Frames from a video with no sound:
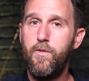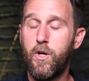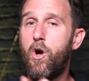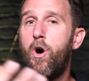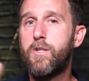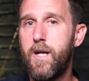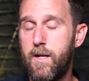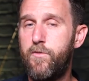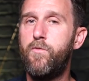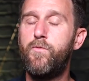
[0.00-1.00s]
the cocktail
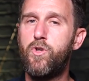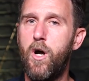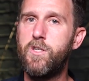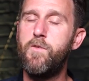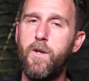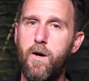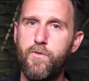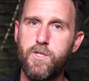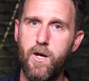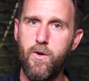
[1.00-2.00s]
of you, drugs you've been on
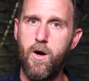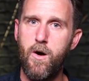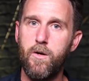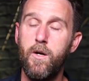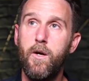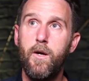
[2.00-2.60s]
for so long